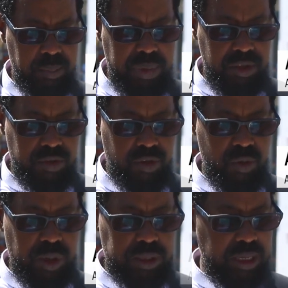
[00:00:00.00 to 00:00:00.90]
based
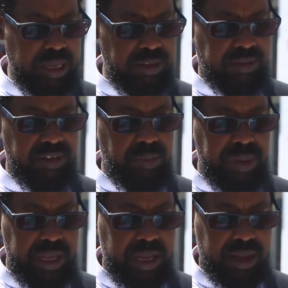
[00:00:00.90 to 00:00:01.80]
on what guest
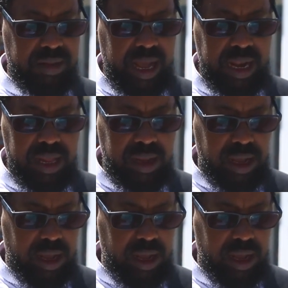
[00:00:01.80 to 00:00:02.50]
speakers are